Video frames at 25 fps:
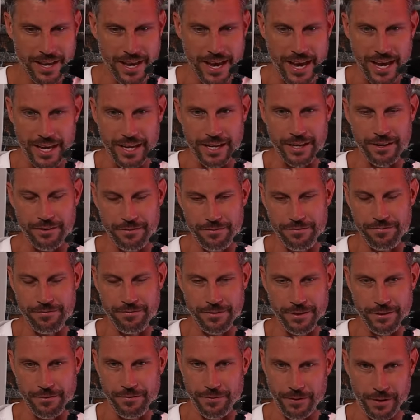And if
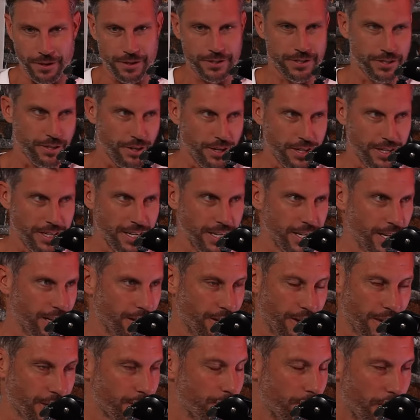your first idea,
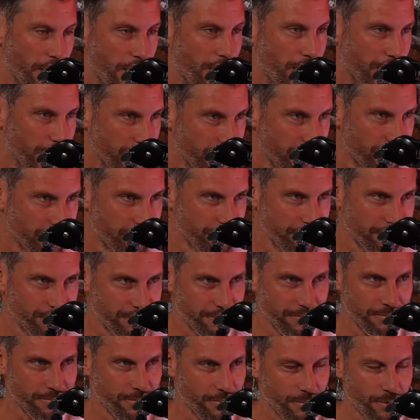like mine,
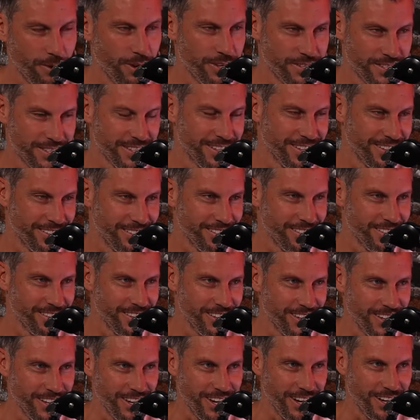wasn't,
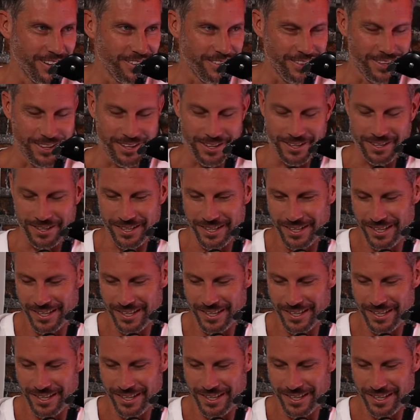you know, the